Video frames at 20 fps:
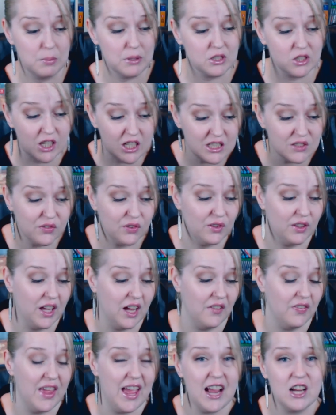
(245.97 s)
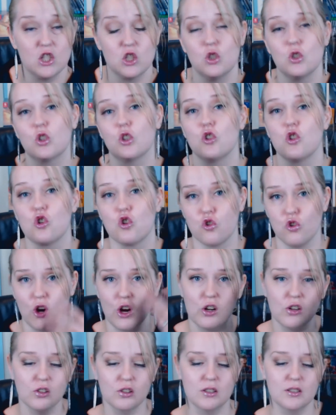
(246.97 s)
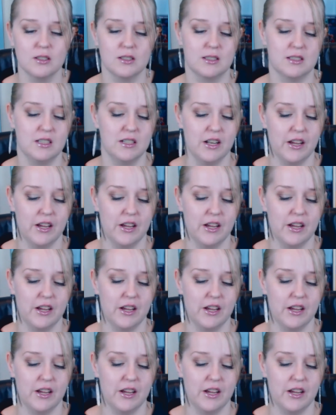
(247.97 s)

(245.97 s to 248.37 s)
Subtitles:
Besides for that, the actual controls,